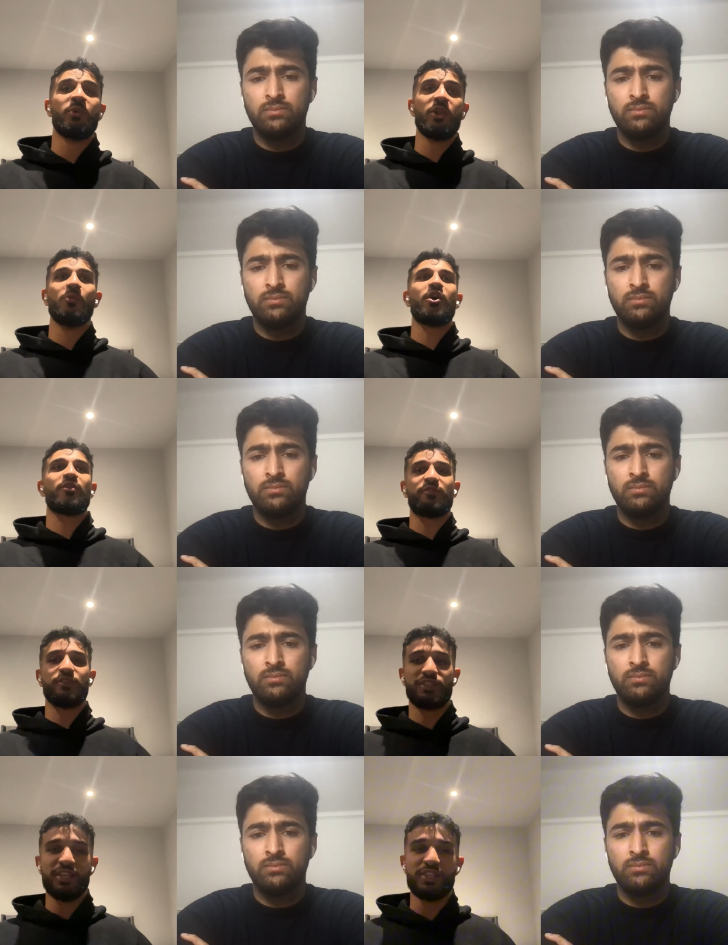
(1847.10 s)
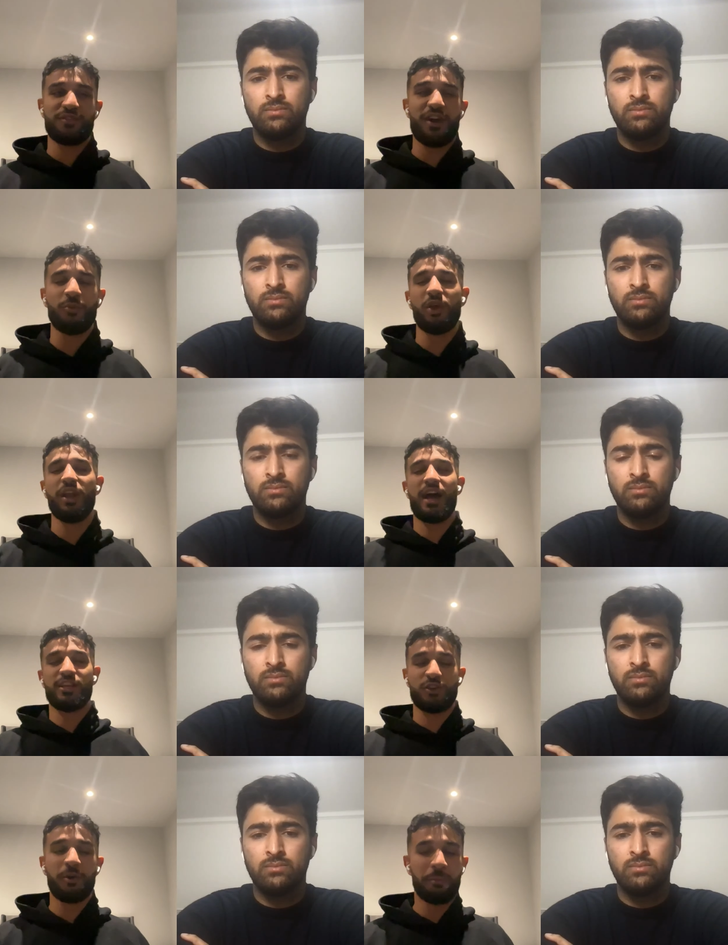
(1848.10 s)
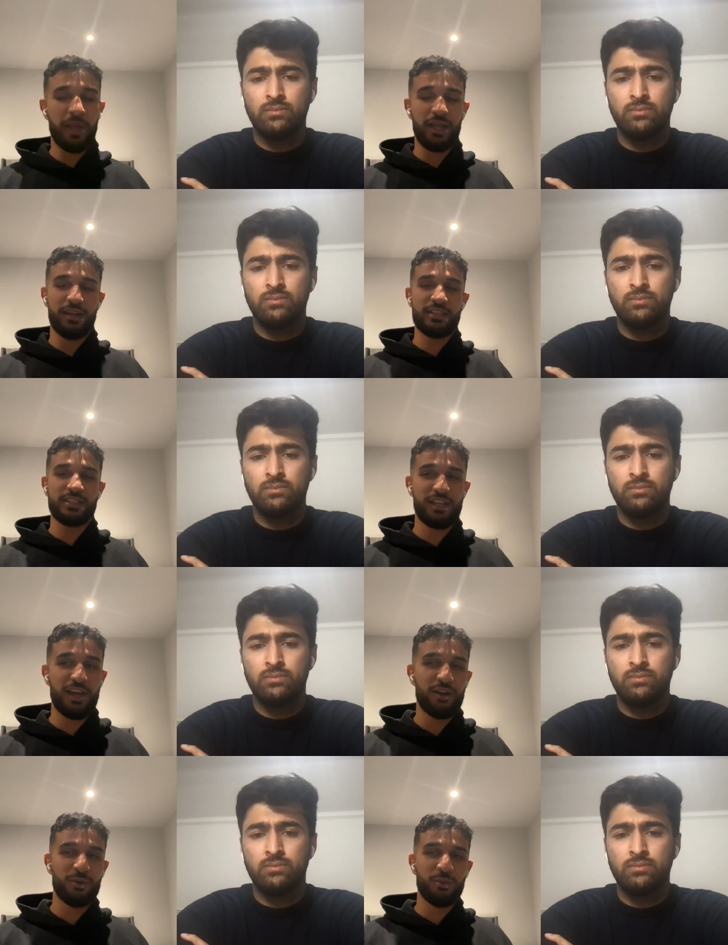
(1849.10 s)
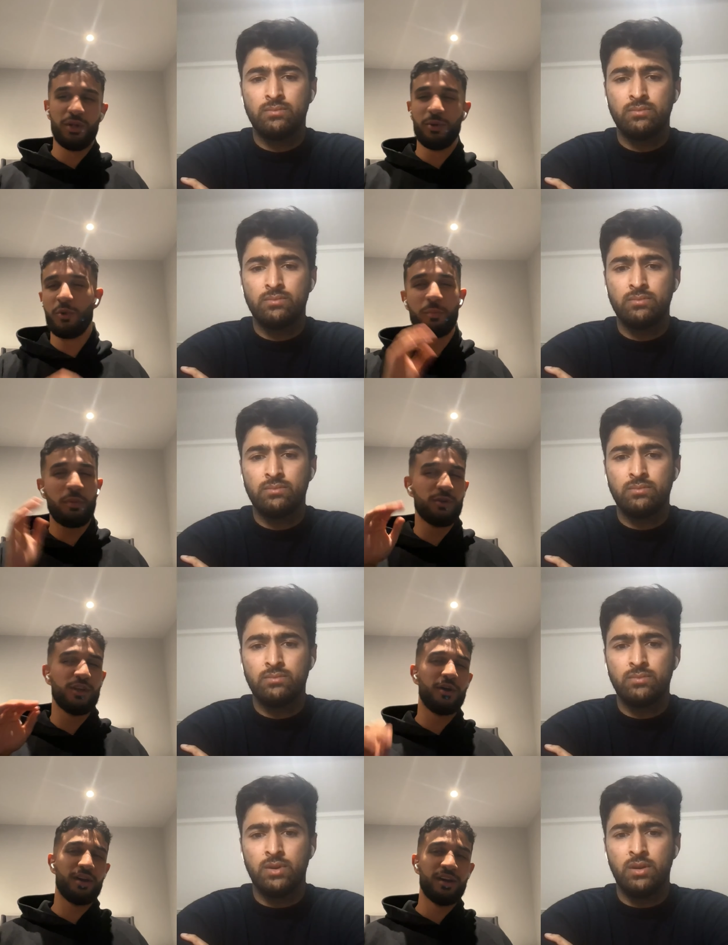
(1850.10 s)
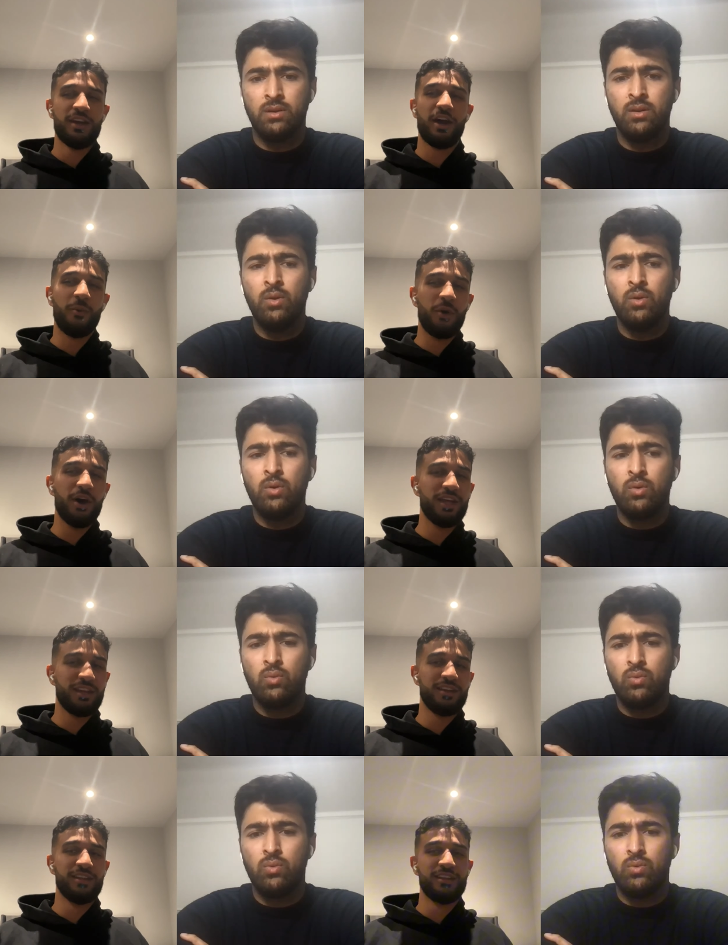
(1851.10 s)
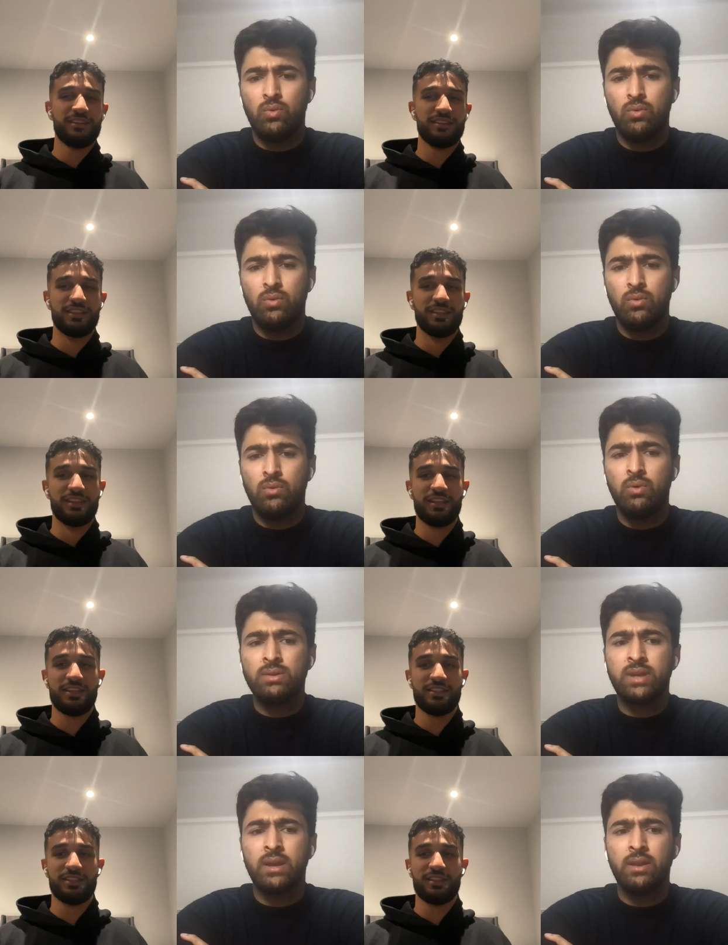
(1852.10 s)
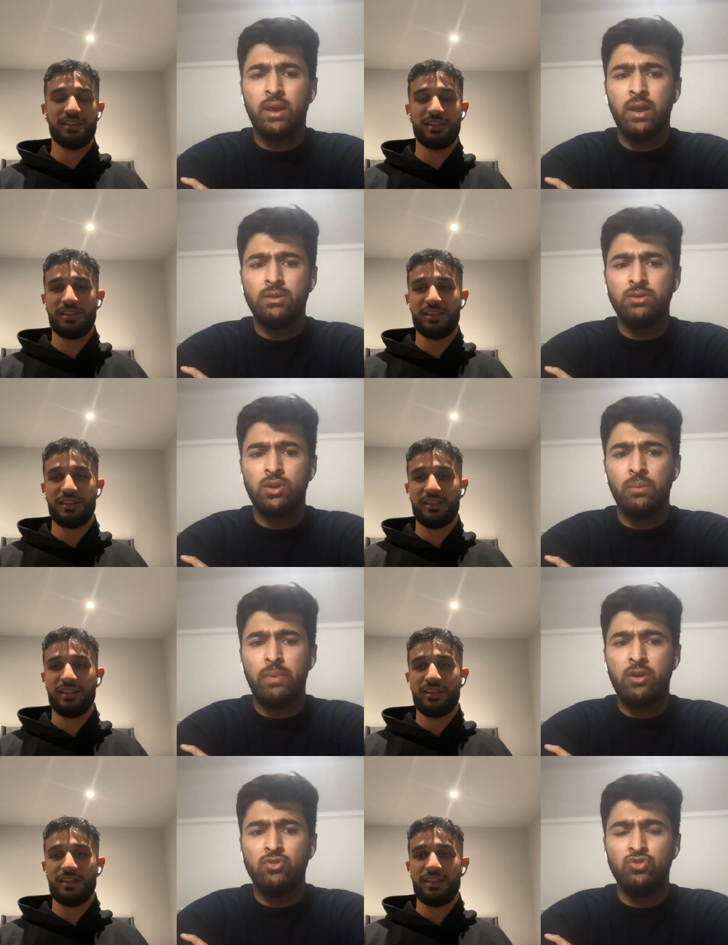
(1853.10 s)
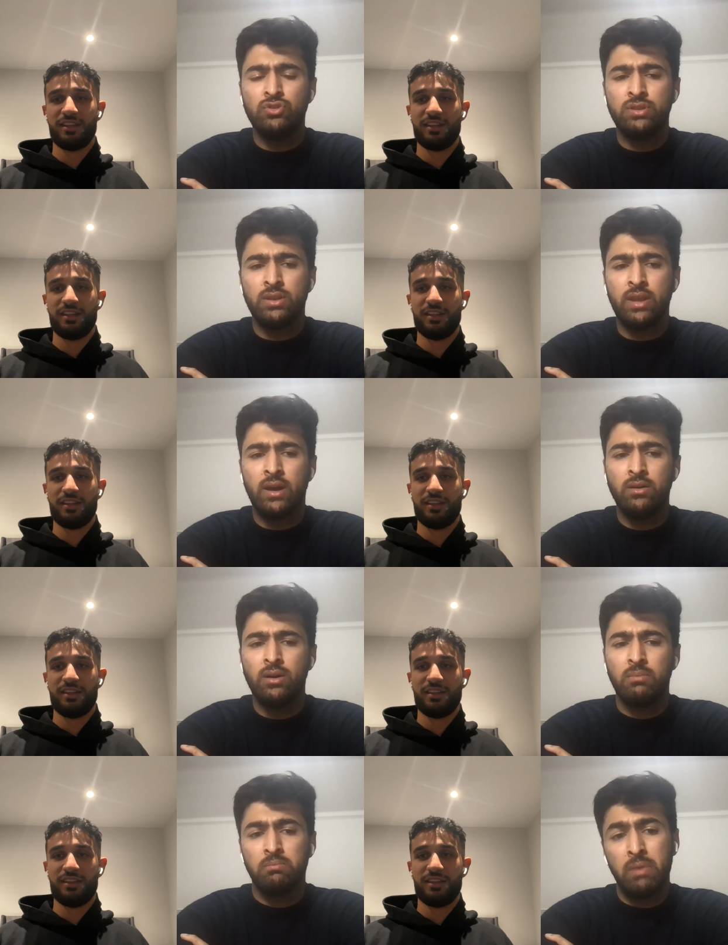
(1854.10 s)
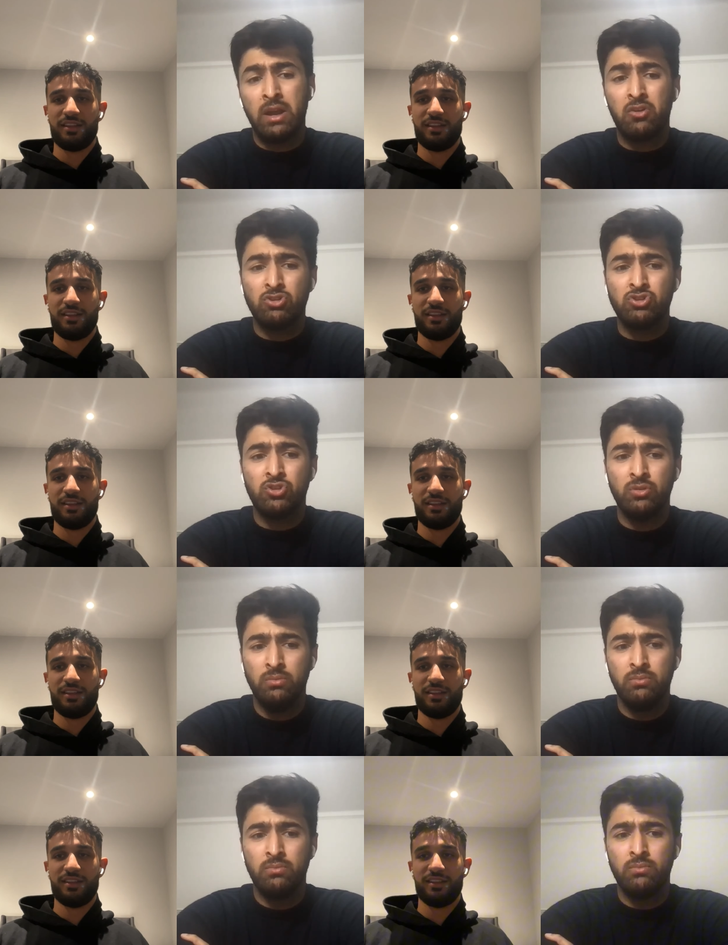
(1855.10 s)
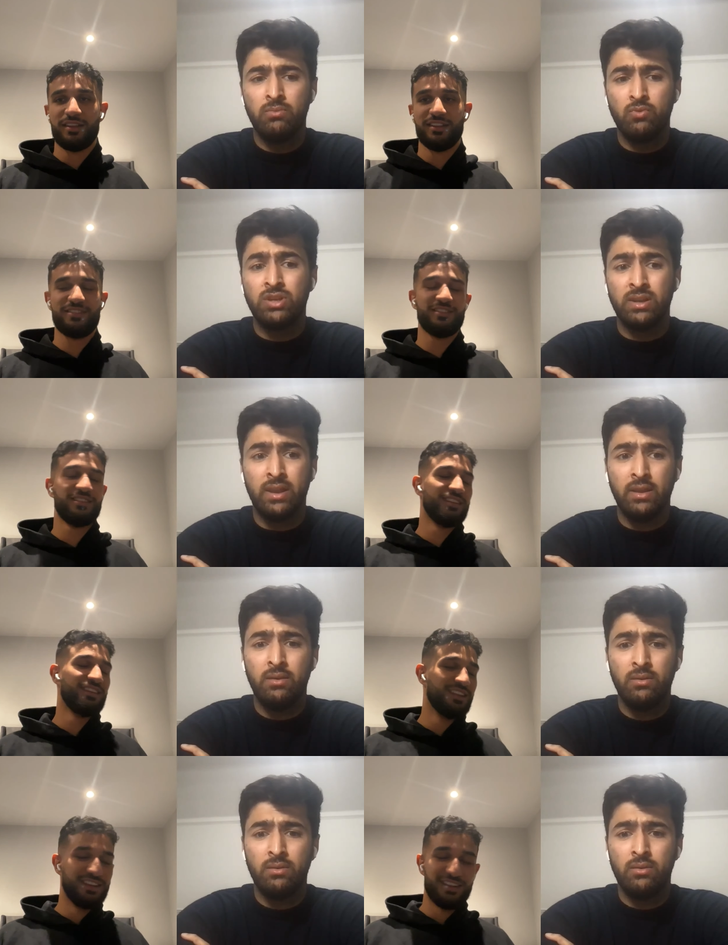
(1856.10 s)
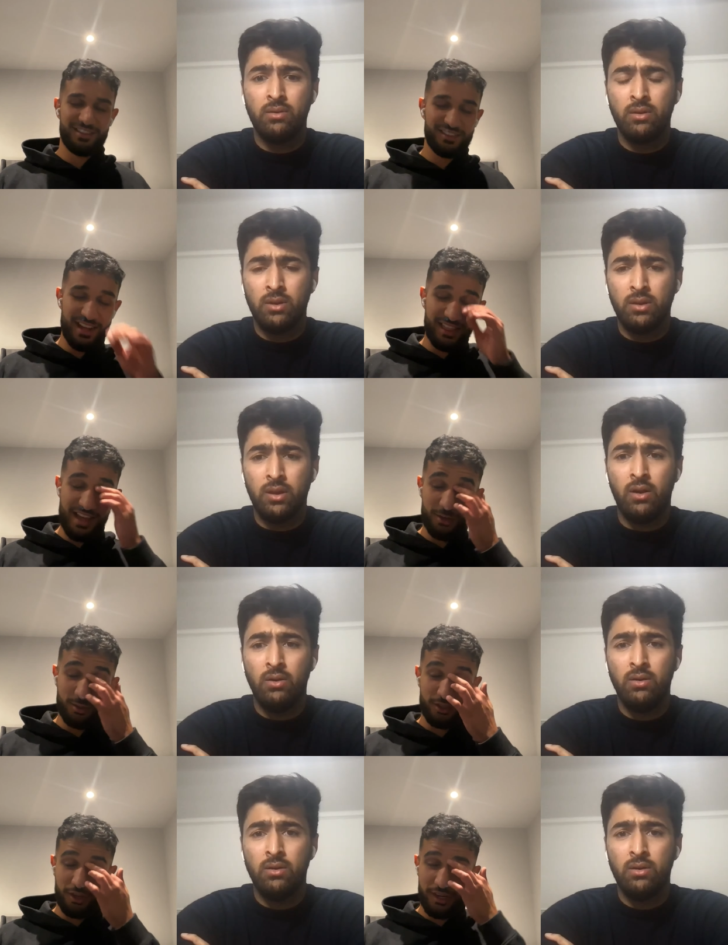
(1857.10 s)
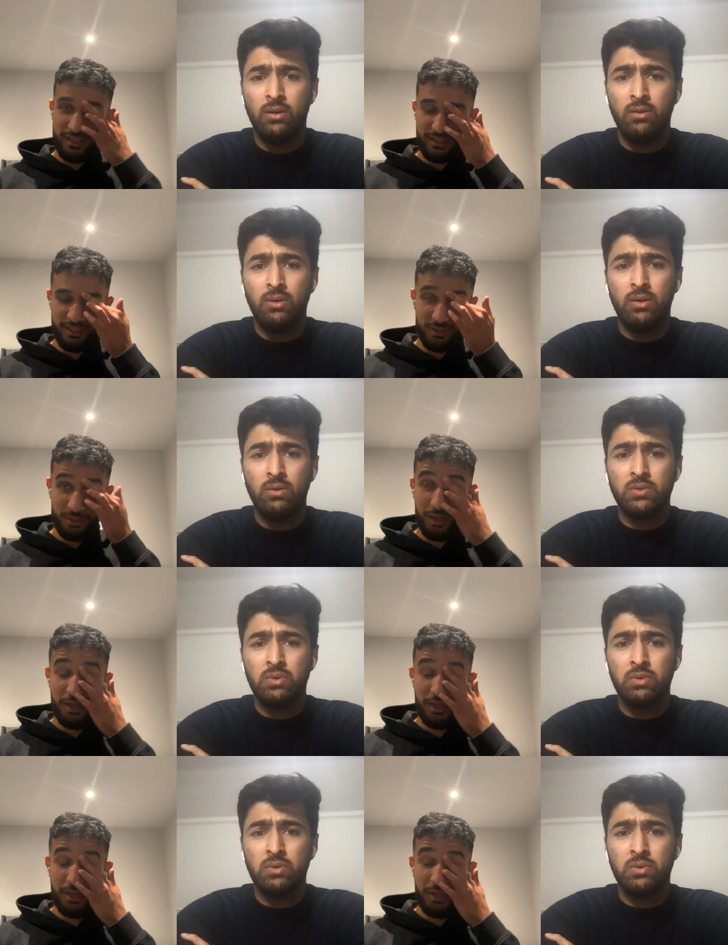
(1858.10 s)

Speaker 1: We'll work for a ceasefire. We'll ask our mate Netanyahu. We'll we'll put yeah. a, a word in. We'll send
Speaker 2: the aids, you know, parachutes in that might crush you, which it did. Yeah, that know. was crazy. We'll, we'll,